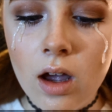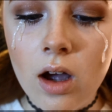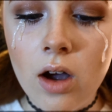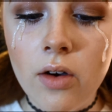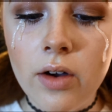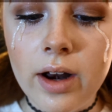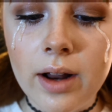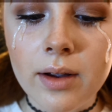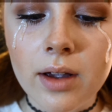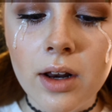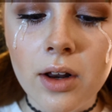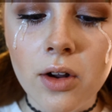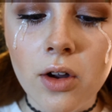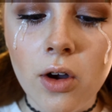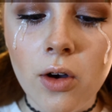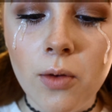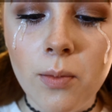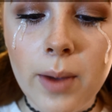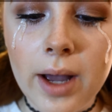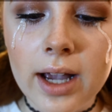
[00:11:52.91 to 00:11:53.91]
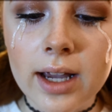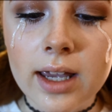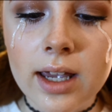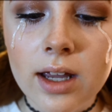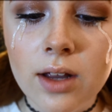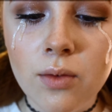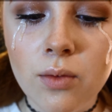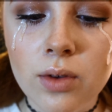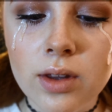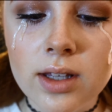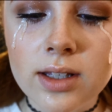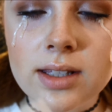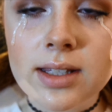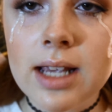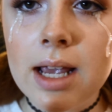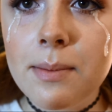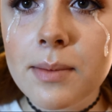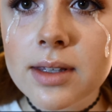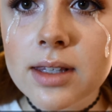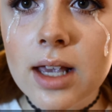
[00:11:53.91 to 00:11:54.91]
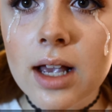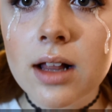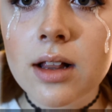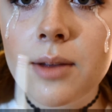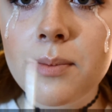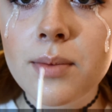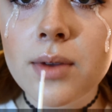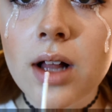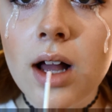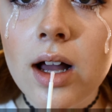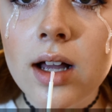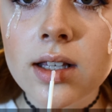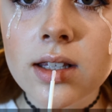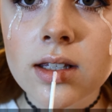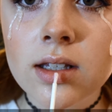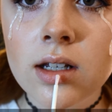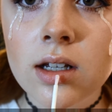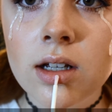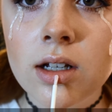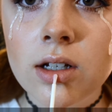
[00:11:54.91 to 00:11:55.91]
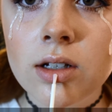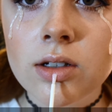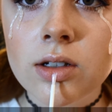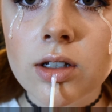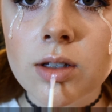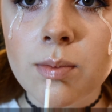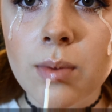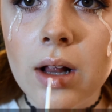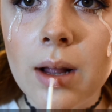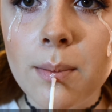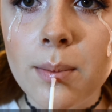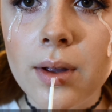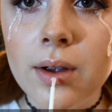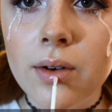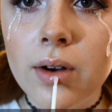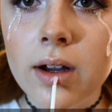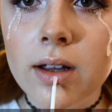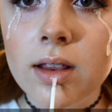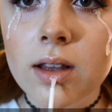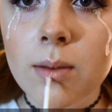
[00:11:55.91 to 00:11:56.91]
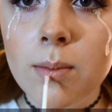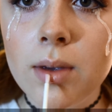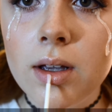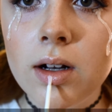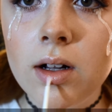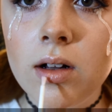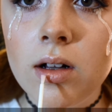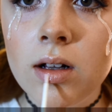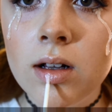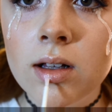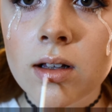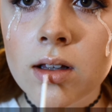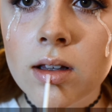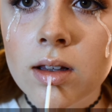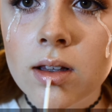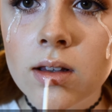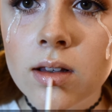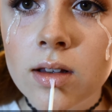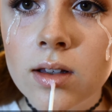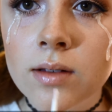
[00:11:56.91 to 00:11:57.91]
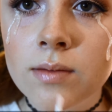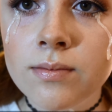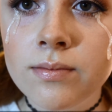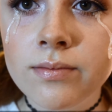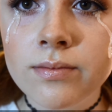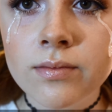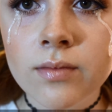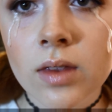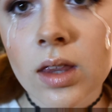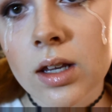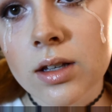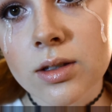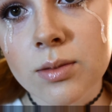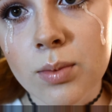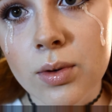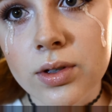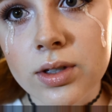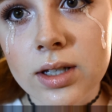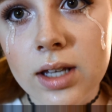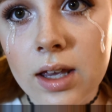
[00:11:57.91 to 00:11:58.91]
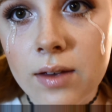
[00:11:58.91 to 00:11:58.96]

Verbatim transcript: Oh, and I'm gonna go back in with the same exact lip gloss. Just plop it right in the middle. It's supposed to